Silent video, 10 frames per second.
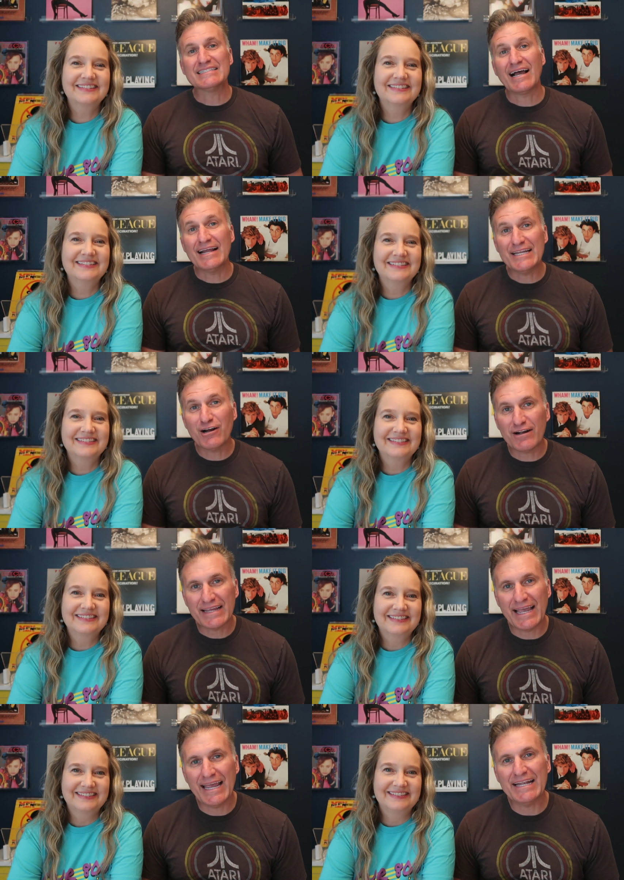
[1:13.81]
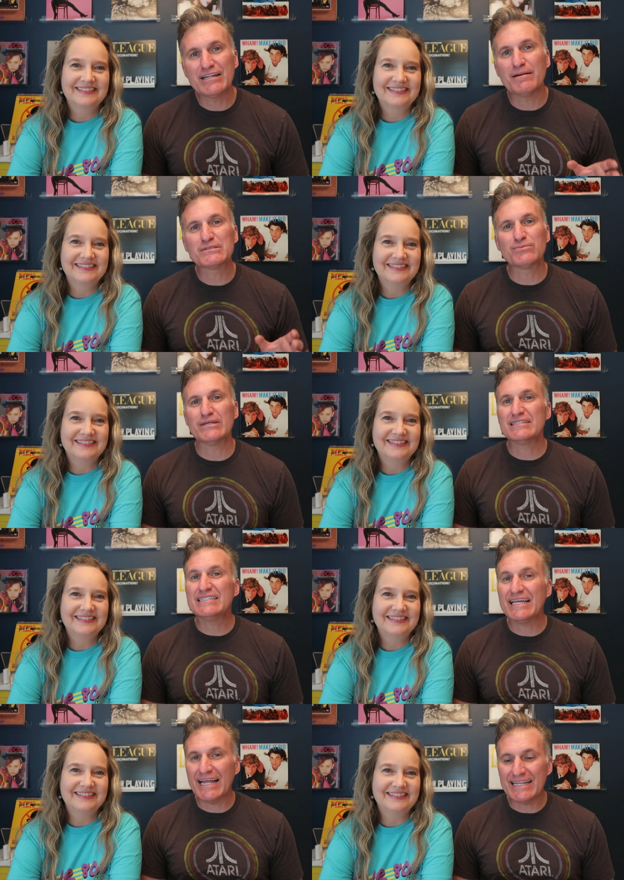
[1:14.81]
Speaker 1: the Tiny Arcade comes with
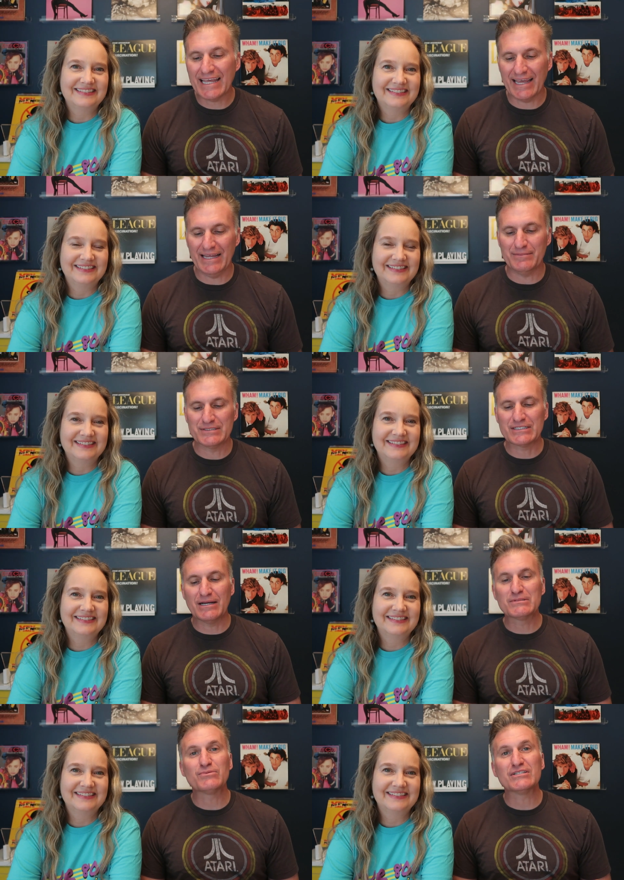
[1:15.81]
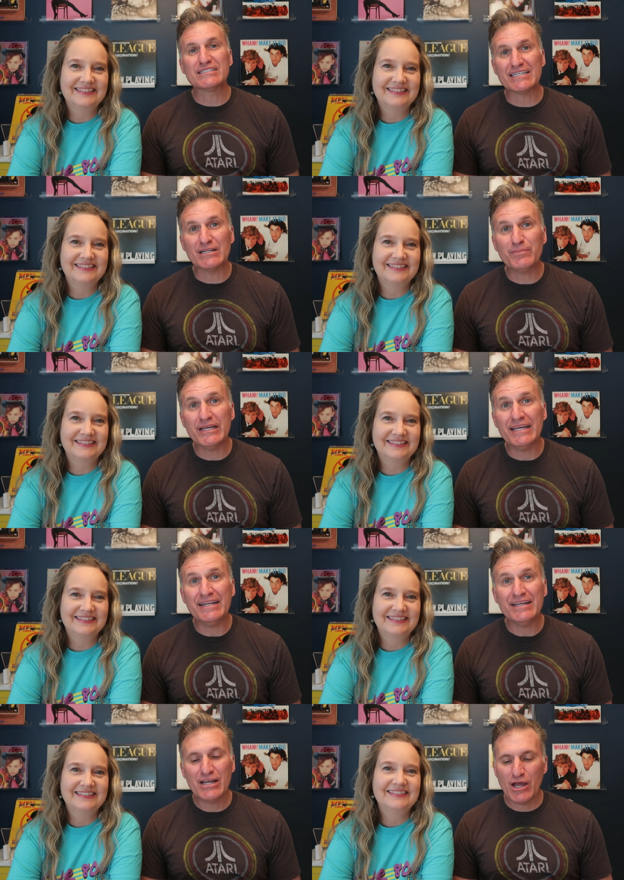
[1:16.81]
10 games. It comes with
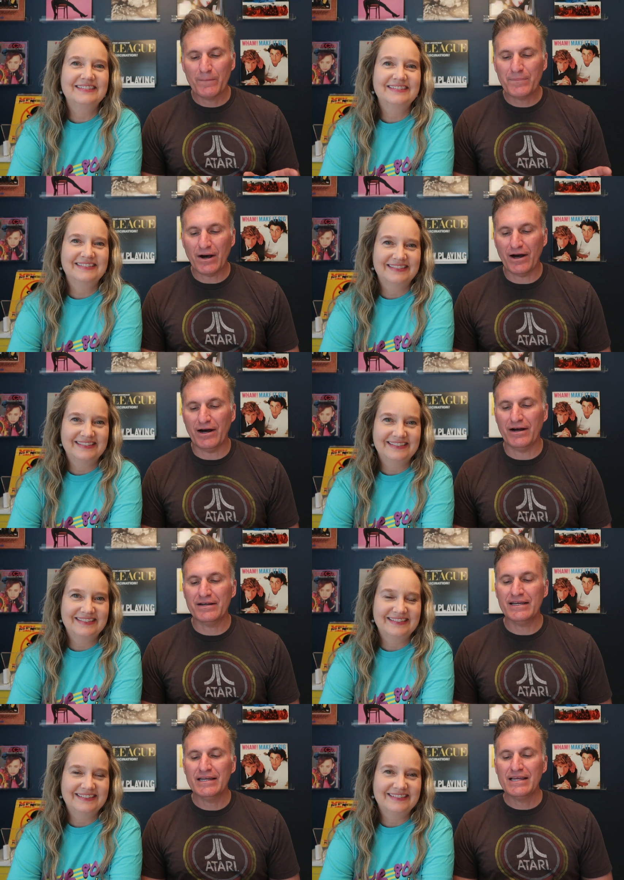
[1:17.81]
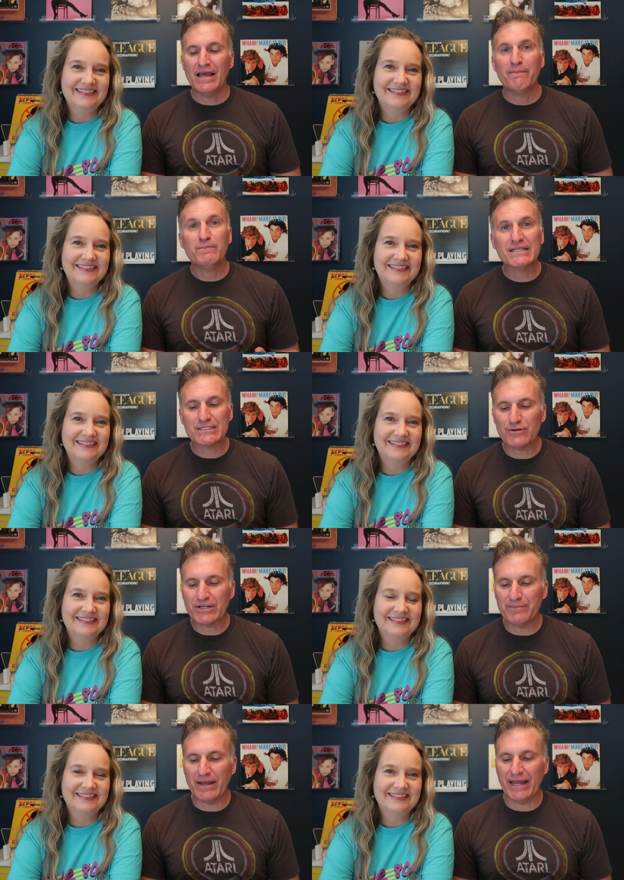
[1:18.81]
Centipede, Pong, Missile
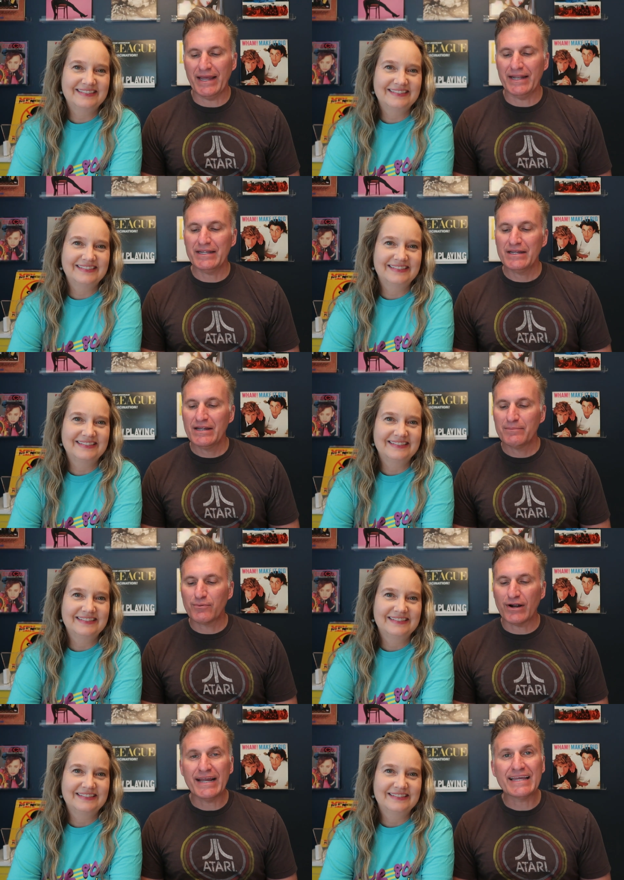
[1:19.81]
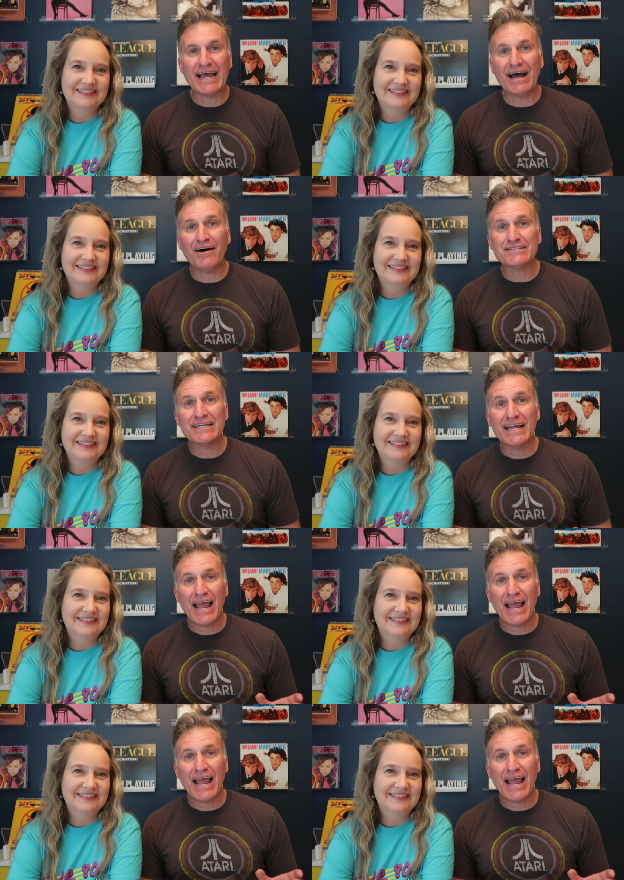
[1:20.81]
Command, Breakout,